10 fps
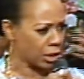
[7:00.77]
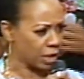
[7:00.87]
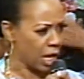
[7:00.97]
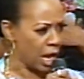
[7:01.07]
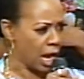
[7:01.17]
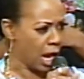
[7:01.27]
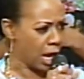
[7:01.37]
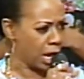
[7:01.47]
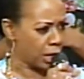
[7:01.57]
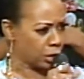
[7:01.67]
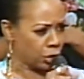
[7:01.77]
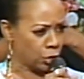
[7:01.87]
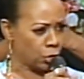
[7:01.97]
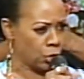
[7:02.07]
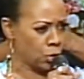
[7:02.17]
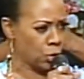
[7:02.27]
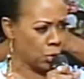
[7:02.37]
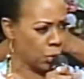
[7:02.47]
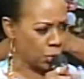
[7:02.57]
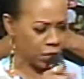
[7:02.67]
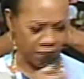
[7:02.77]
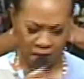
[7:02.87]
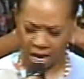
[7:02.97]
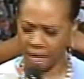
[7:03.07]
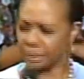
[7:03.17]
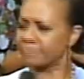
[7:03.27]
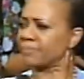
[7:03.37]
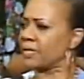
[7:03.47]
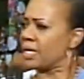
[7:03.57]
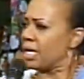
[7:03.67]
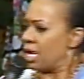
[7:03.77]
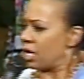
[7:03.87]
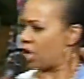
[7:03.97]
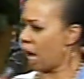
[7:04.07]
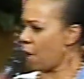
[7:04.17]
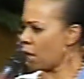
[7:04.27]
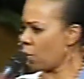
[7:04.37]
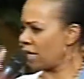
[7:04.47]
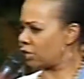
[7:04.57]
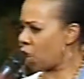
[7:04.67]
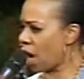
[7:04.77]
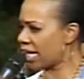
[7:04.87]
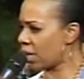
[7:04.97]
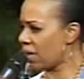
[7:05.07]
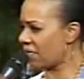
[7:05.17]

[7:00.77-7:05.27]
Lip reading: Hallelujah. Come on, we're joining with